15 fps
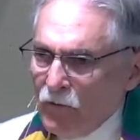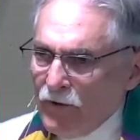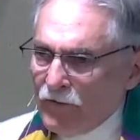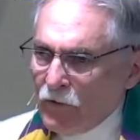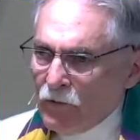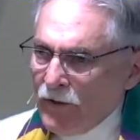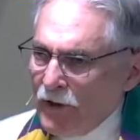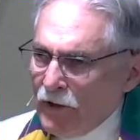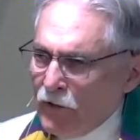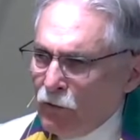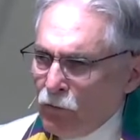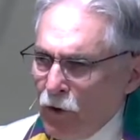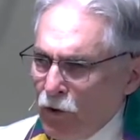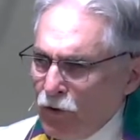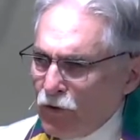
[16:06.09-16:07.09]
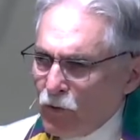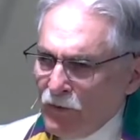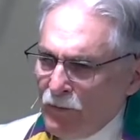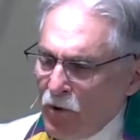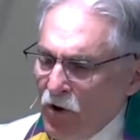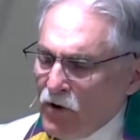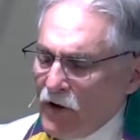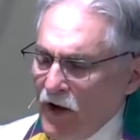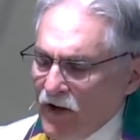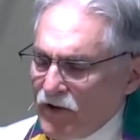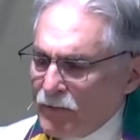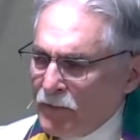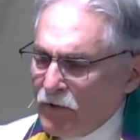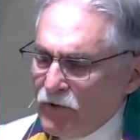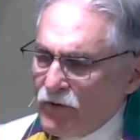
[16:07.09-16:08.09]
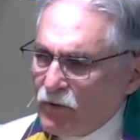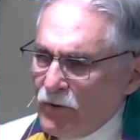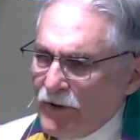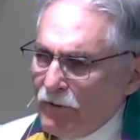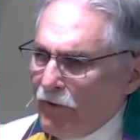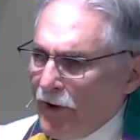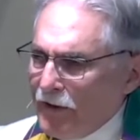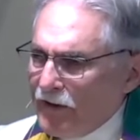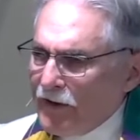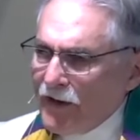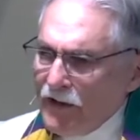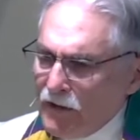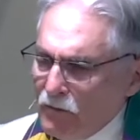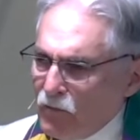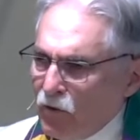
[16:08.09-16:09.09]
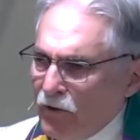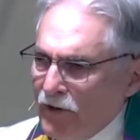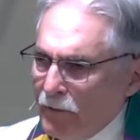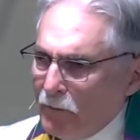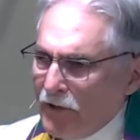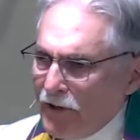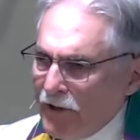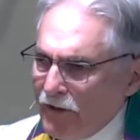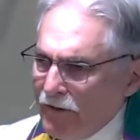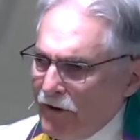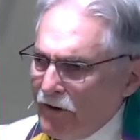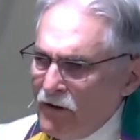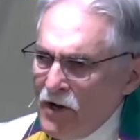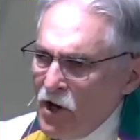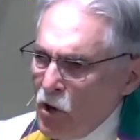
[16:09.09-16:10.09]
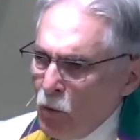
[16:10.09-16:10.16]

we've created roads, we've brought hospitals, we eradicated malaria,